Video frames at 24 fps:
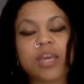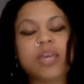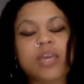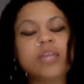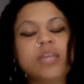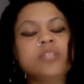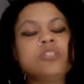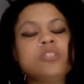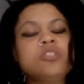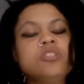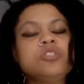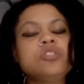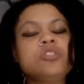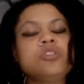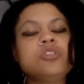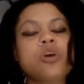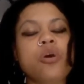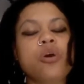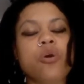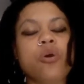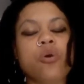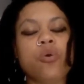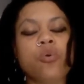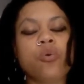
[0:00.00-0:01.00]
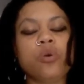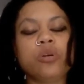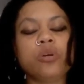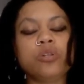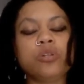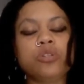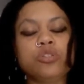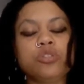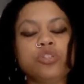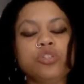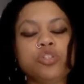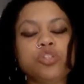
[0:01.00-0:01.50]
It's so
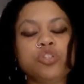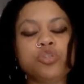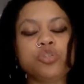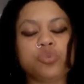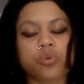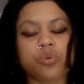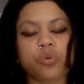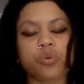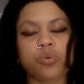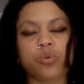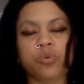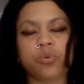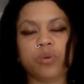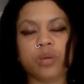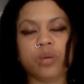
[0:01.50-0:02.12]
true.